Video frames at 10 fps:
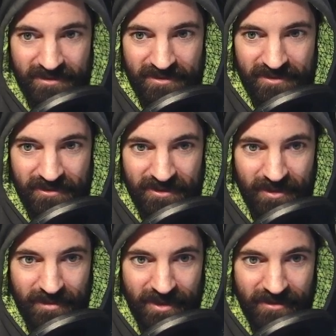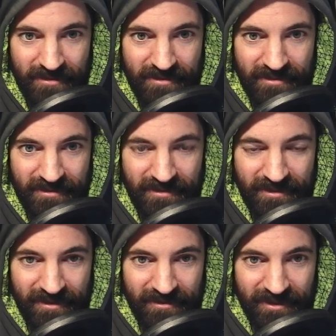so it'll come out,
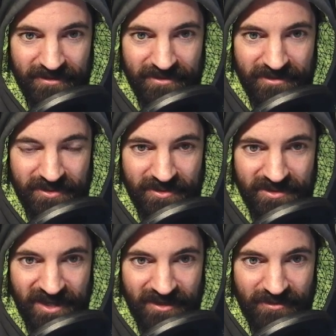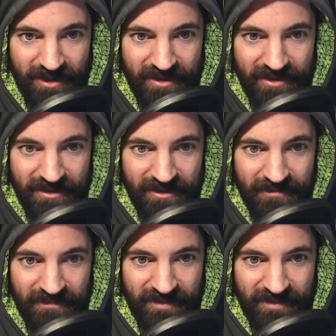it'll enter into a tank right here,